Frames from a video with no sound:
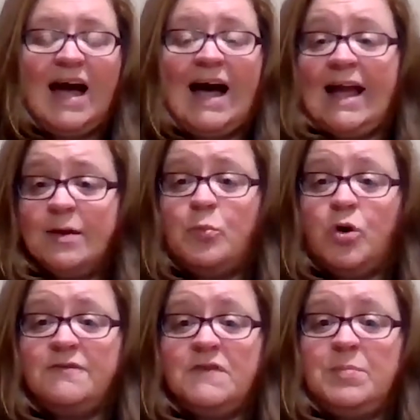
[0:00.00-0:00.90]
am
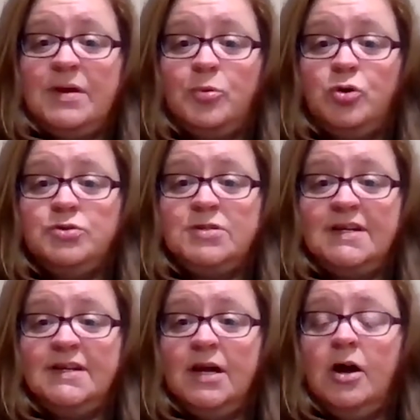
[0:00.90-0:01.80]
one of the people who
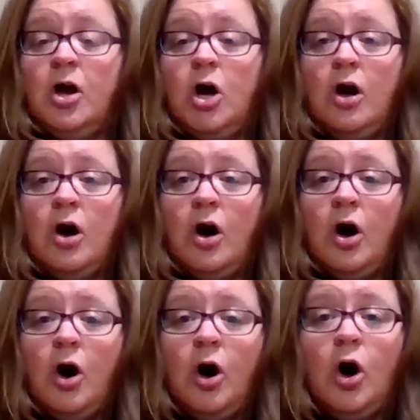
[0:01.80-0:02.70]
did
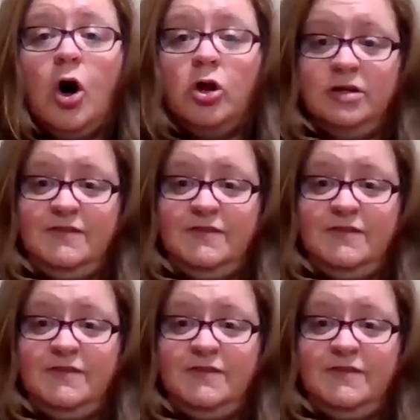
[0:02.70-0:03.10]
all